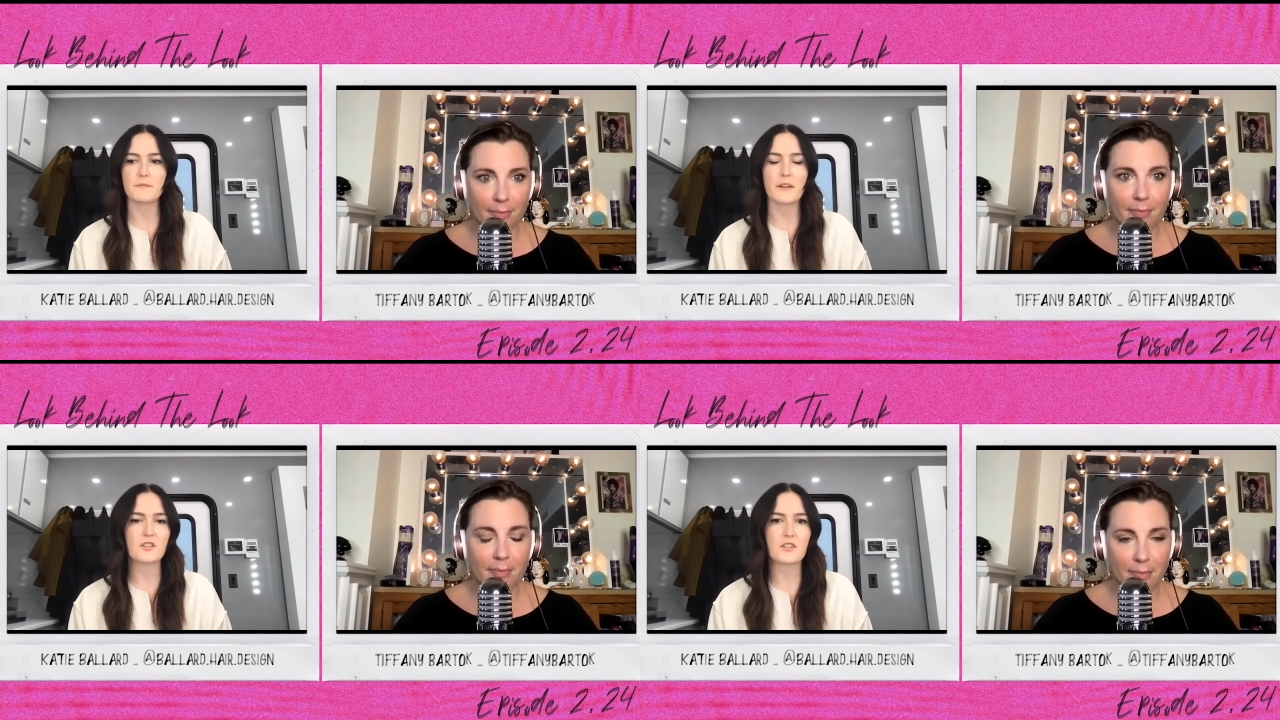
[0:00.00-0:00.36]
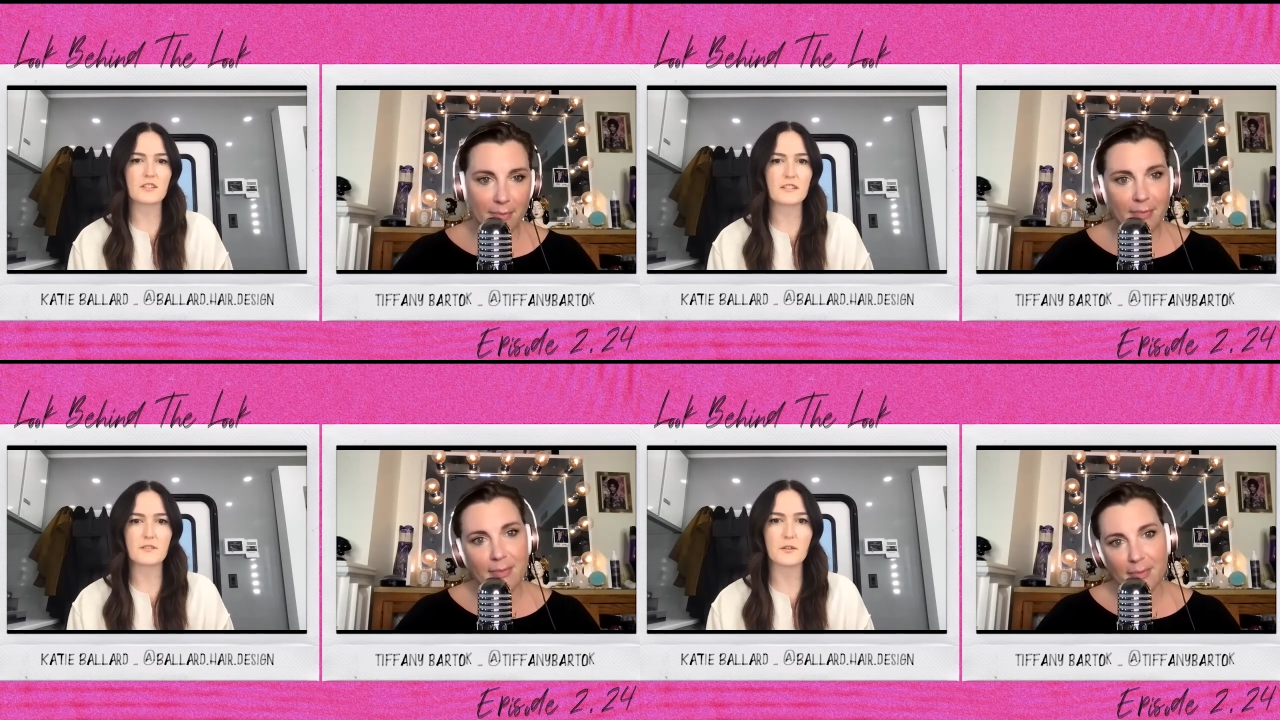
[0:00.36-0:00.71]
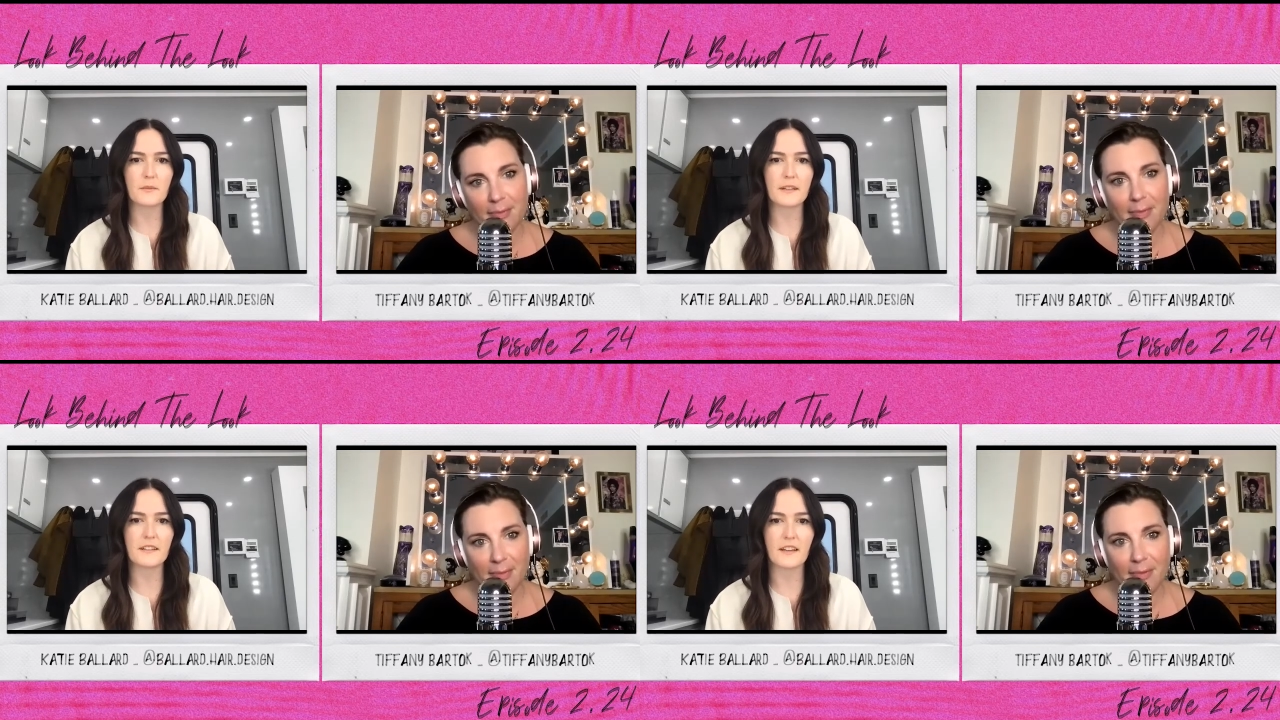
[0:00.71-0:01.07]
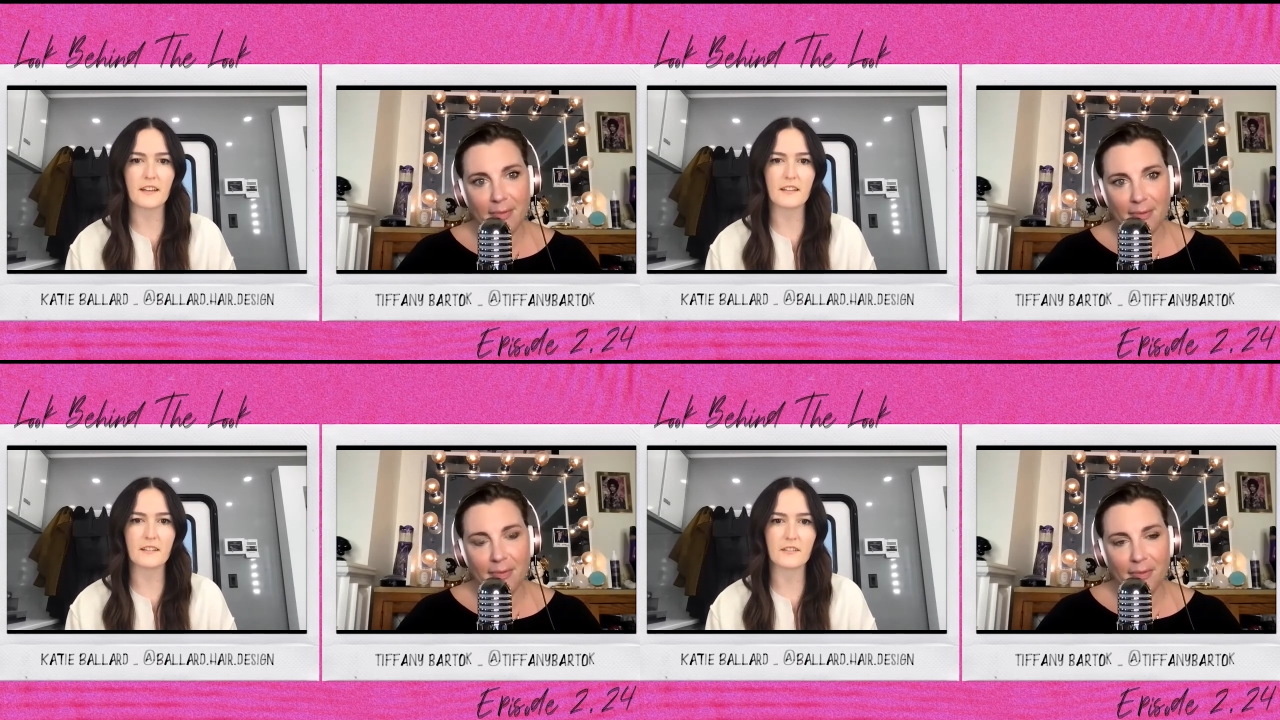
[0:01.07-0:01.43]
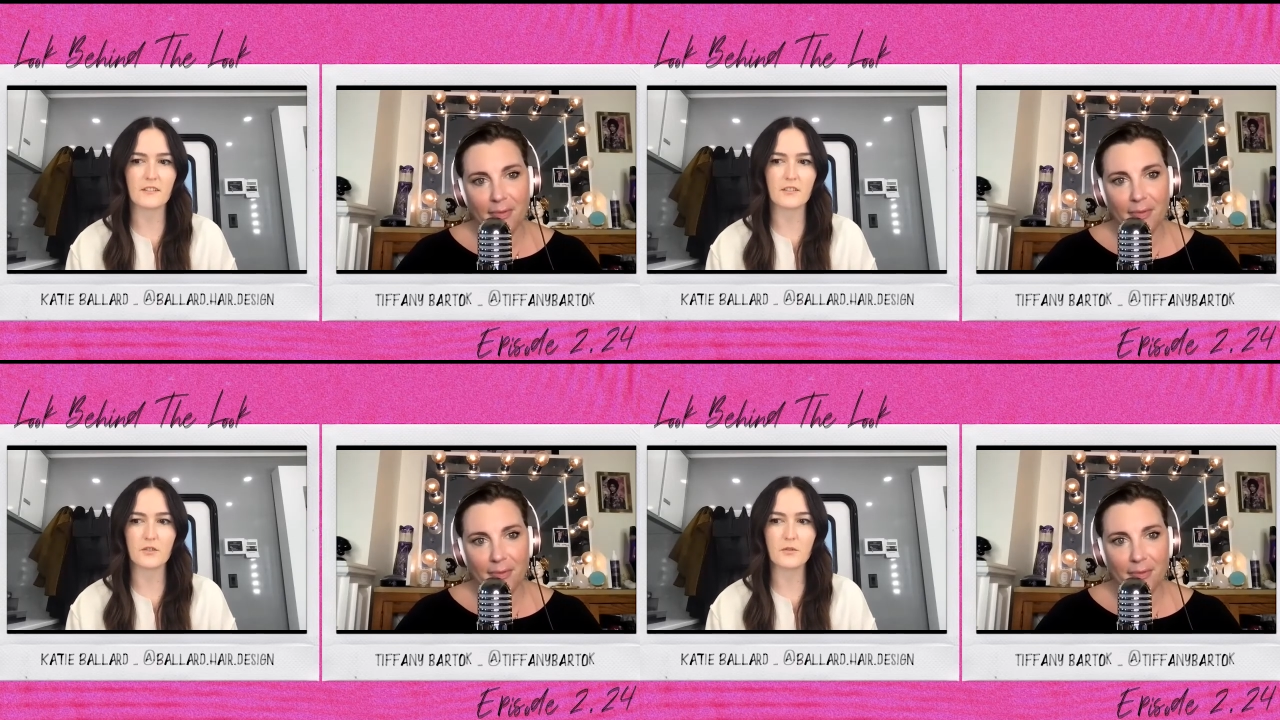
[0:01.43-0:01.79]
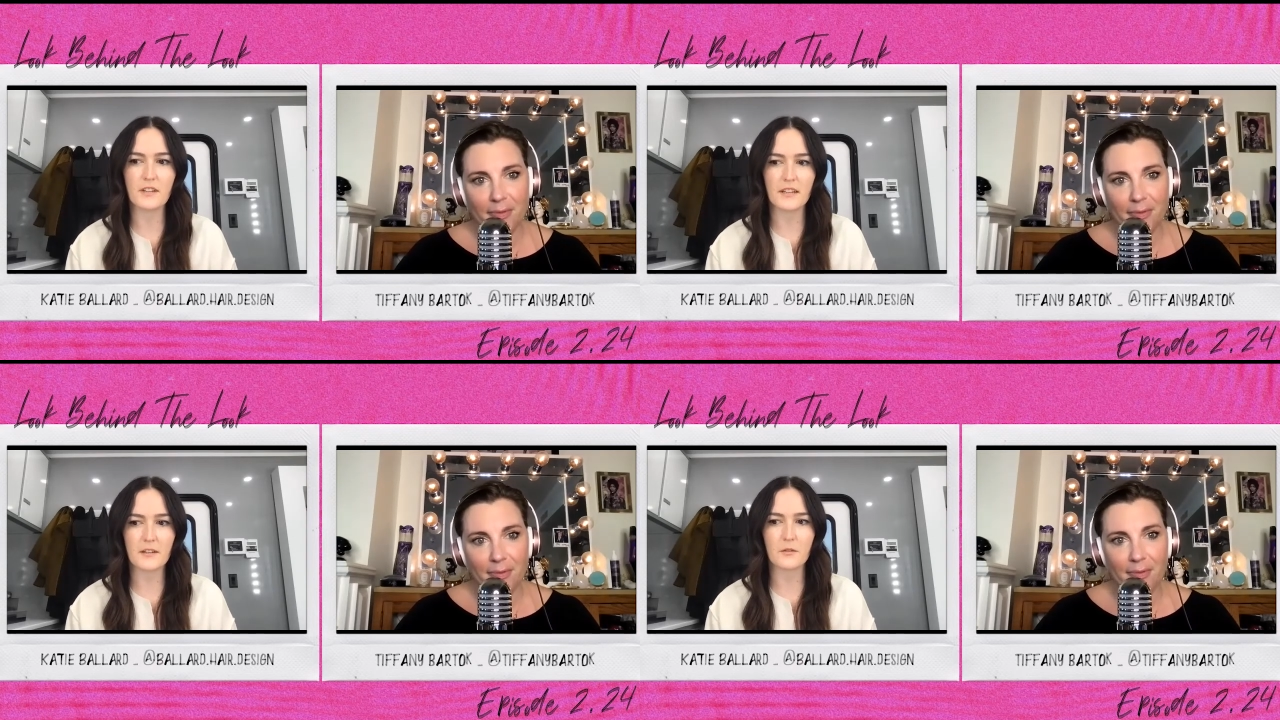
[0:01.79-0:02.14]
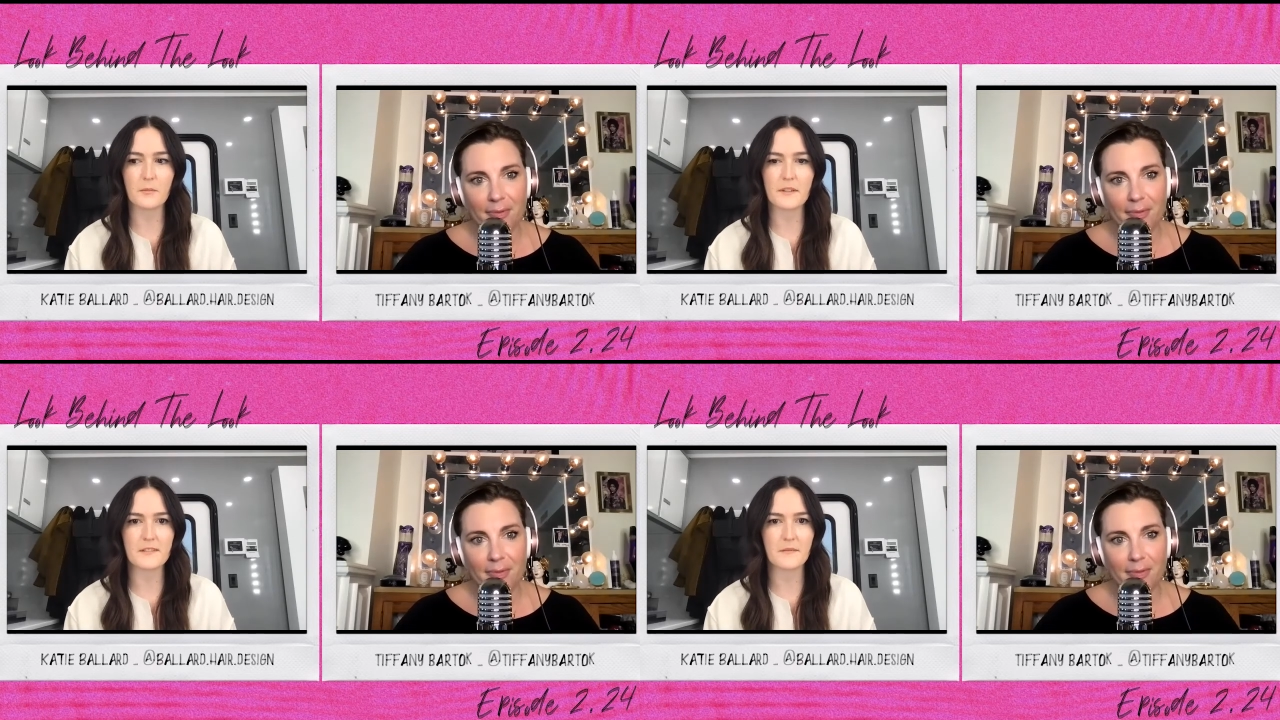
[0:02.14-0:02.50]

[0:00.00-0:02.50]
Speaker 1: mentioned it to me and knew that it would be